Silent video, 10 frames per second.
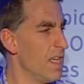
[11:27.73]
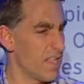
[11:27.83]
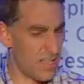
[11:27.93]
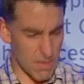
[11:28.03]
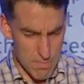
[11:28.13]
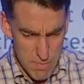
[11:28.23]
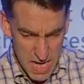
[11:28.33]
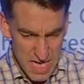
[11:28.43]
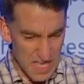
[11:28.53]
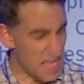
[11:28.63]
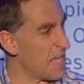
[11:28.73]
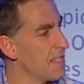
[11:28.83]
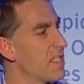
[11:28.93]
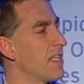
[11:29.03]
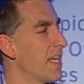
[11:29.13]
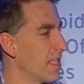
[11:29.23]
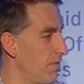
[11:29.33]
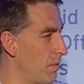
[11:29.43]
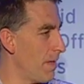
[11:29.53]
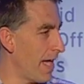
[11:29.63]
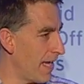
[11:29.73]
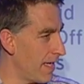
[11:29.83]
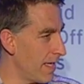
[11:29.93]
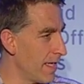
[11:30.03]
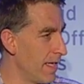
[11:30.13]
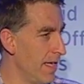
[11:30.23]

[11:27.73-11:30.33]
to some base instinct of humanity.